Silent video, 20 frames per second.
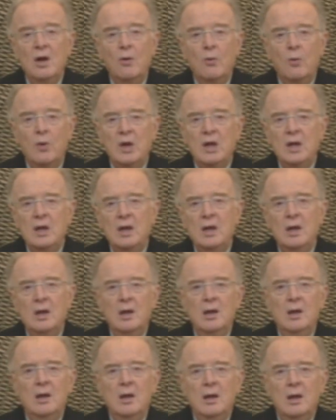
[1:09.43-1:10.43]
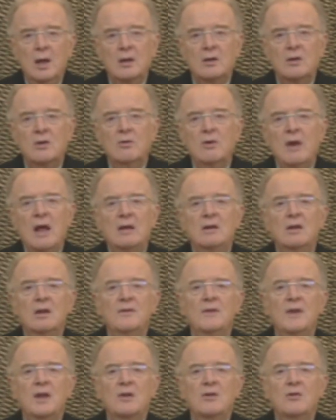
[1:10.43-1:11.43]
we at the
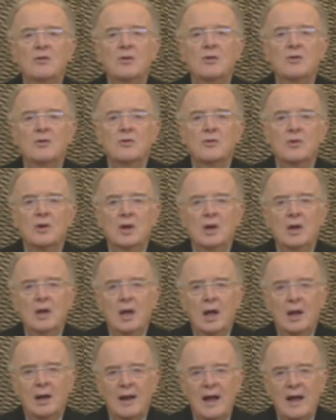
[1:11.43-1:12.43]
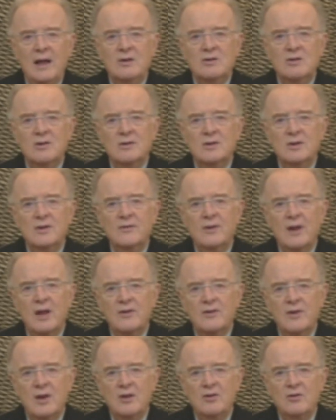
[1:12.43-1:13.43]
United Nations Alliance of
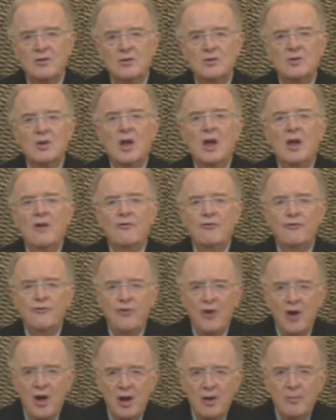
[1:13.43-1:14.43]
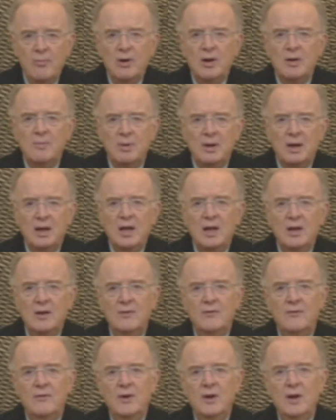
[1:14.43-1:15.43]
Civilizations firmly
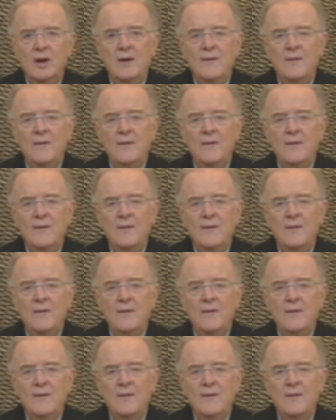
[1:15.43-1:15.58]
believe